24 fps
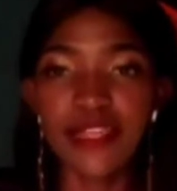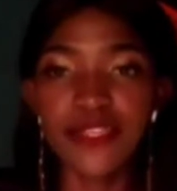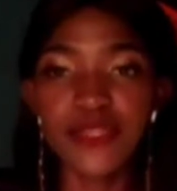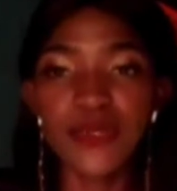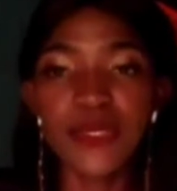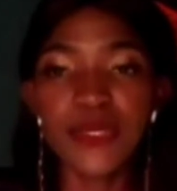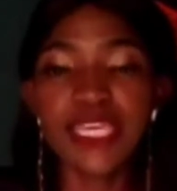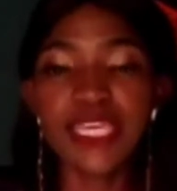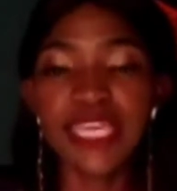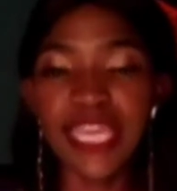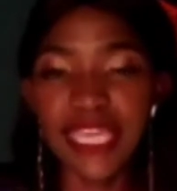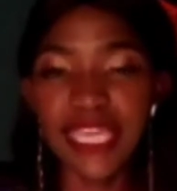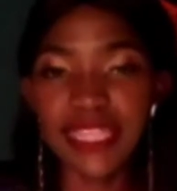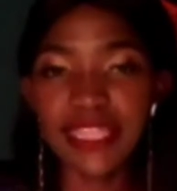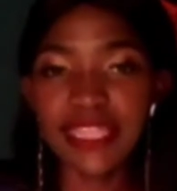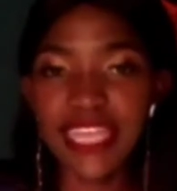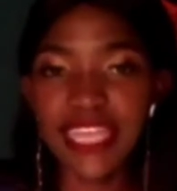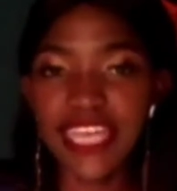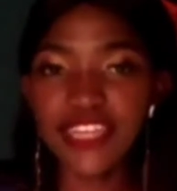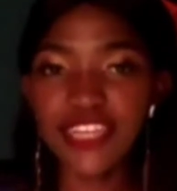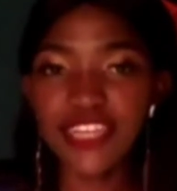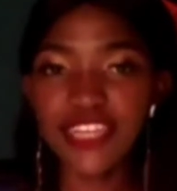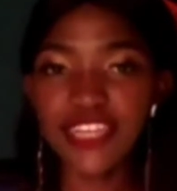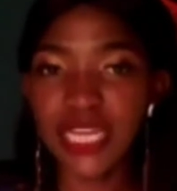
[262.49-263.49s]
to get
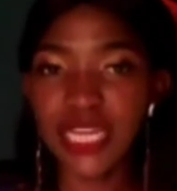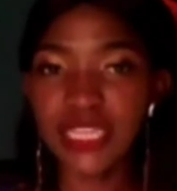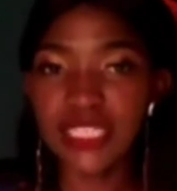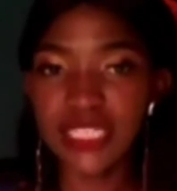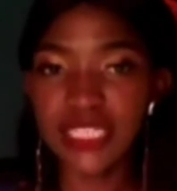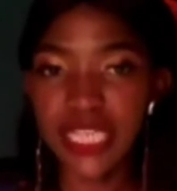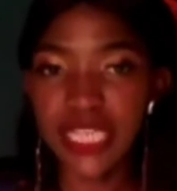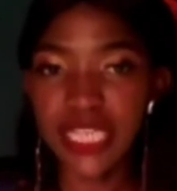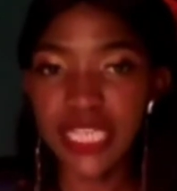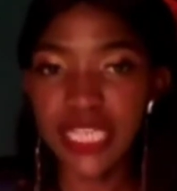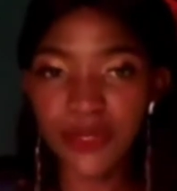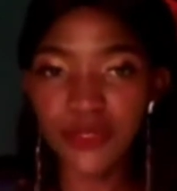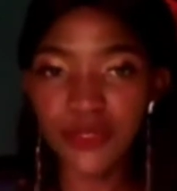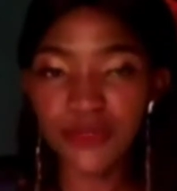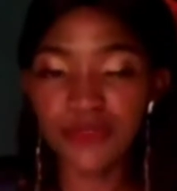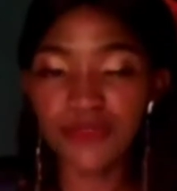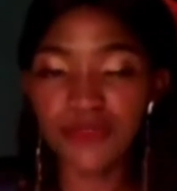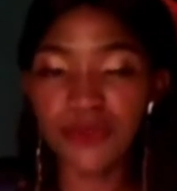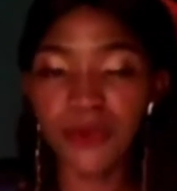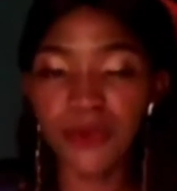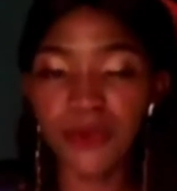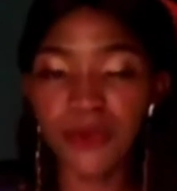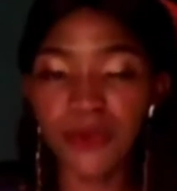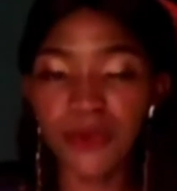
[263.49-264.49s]
that trash out
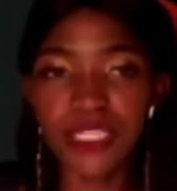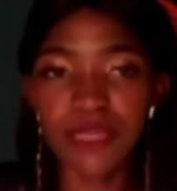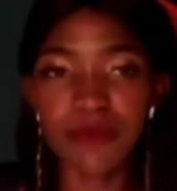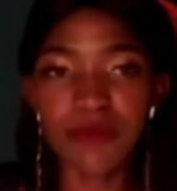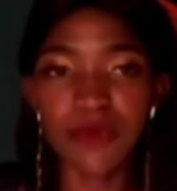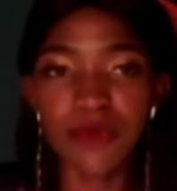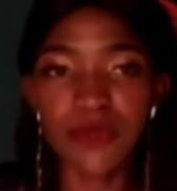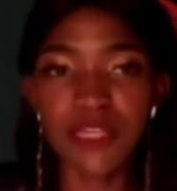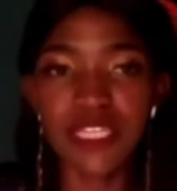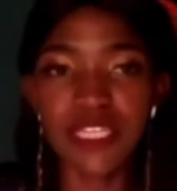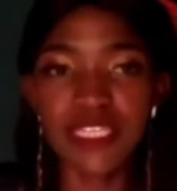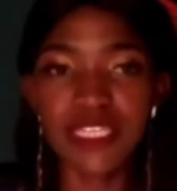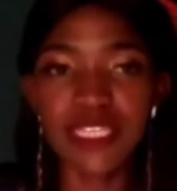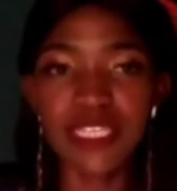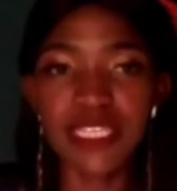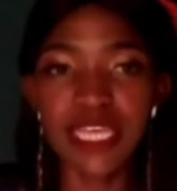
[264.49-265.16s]
of the water body.